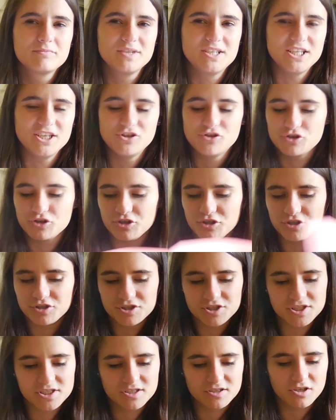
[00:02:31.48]

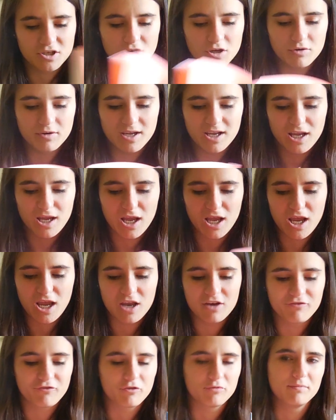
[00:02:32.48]
Teachers,
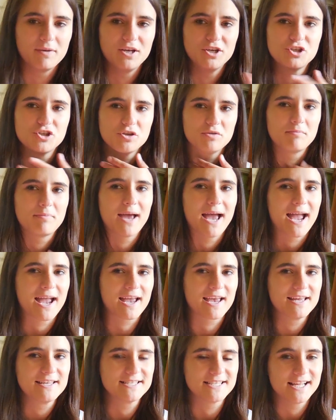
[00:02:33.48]
information
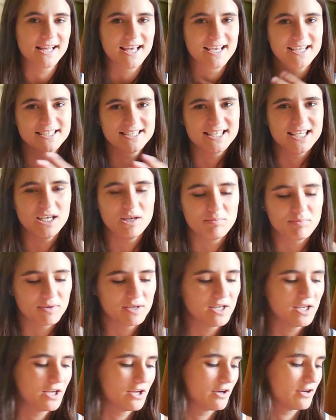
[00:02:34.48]
packets I like to keep in
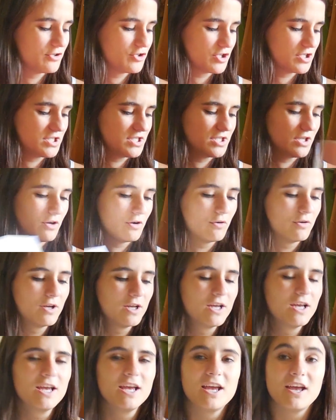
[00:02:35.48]
here just so
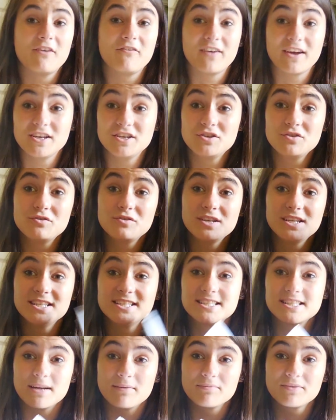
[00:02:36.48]
if I do need
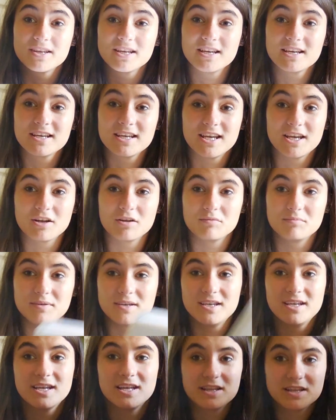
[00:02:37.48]
something, it'll
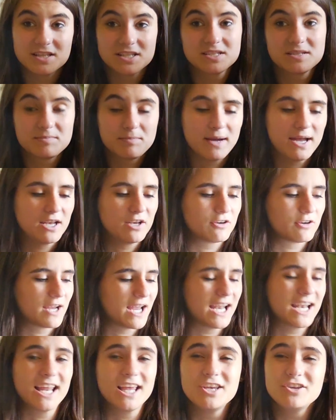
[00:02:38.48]
be in this binder.
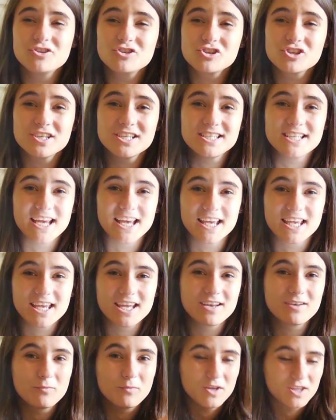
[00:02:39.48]
And I usually take
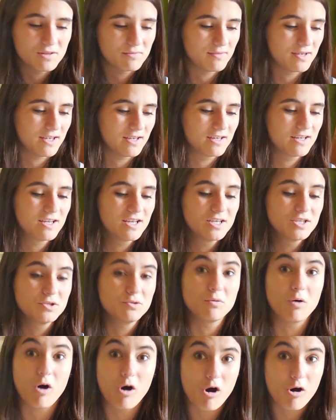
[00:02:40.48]
it with me
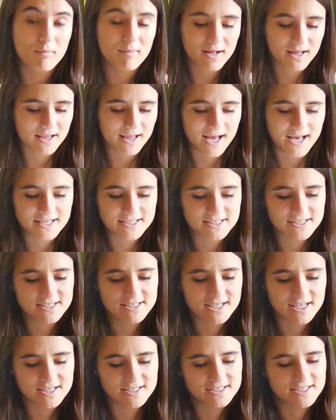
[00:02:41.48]
to all my classes
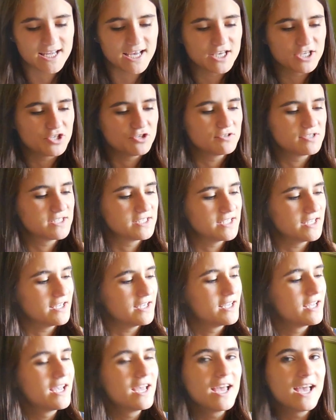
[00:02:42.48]
because, as you see,
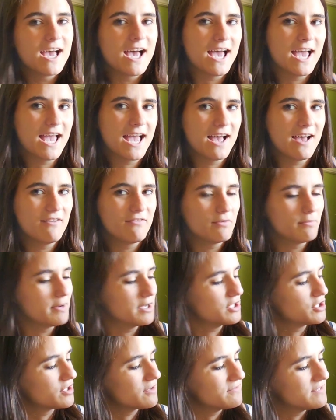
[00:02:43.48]
I have a
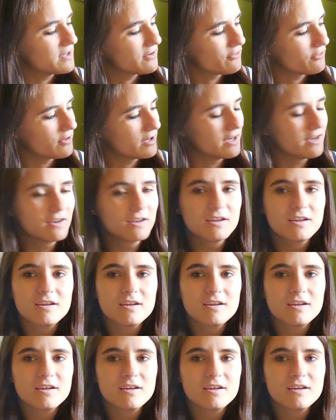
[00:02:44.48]
bunch of different